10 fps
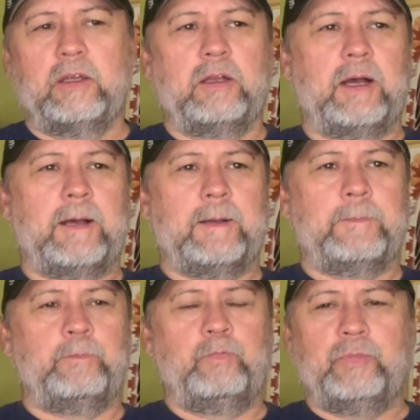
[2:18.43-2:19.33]

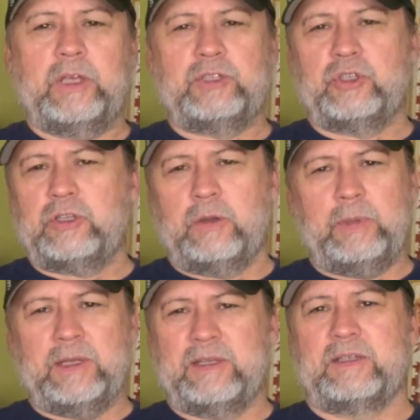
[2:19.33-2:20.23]
Um, it's just going to
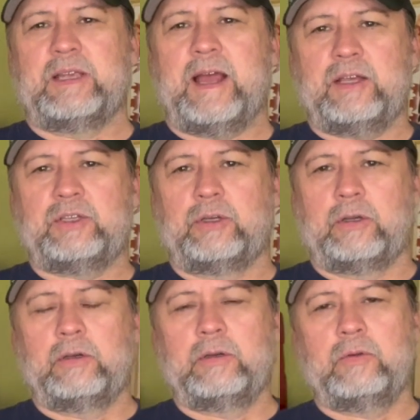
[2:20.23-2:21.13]
be a
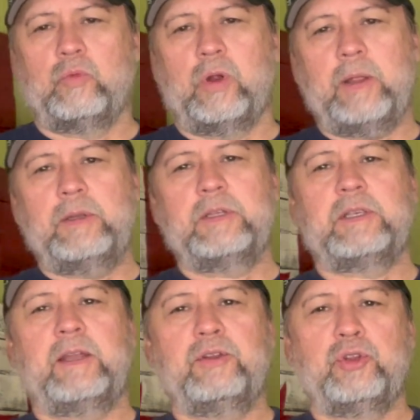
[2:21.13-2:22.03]
disaster. What I
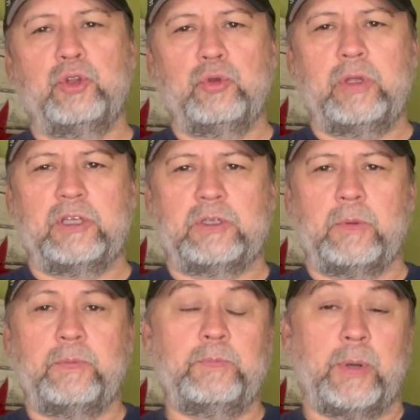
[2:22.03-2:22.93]
decided to do is to
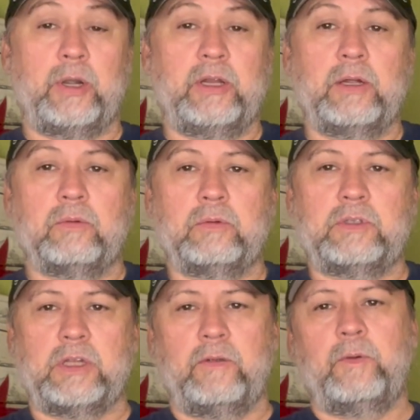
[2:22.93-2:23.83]
part it out,
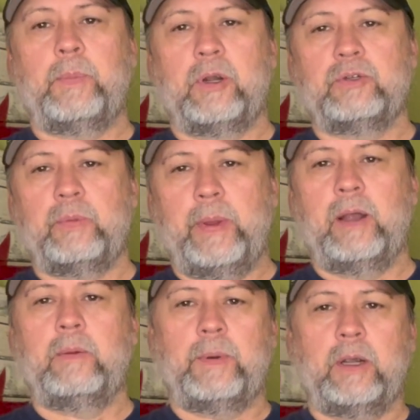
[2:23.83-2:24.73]
sell for parts,
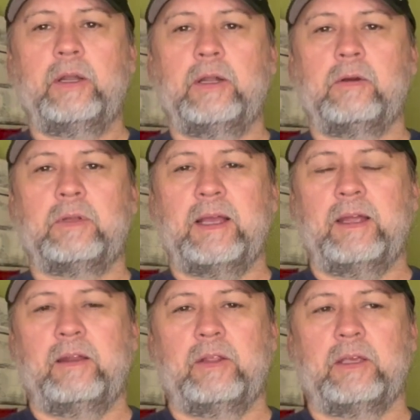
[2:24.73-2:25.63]
repair, part it out, that
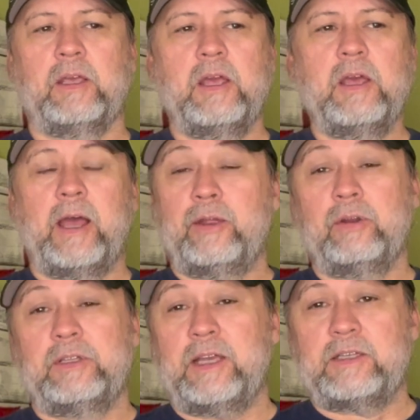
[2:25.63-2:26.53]
kind of thing. I
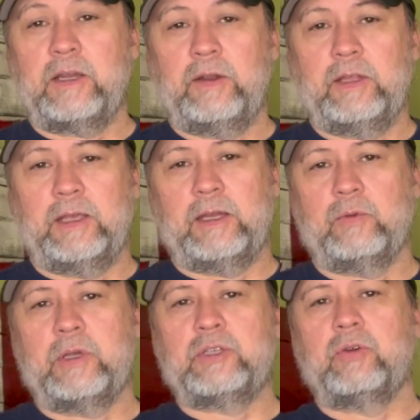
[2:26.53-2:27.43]
couldn't test anything
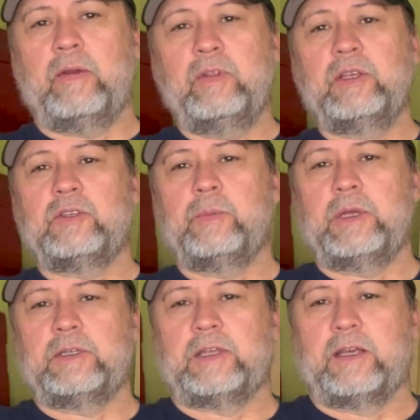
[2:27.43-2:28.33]
anyway, so everything's going to be
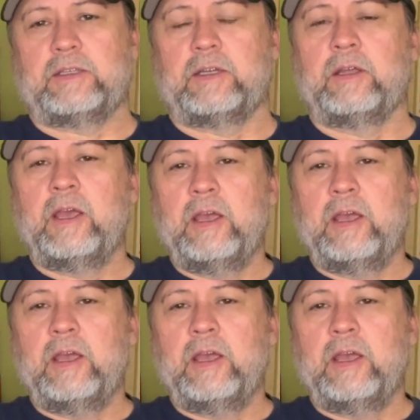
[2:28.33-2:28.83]
untested.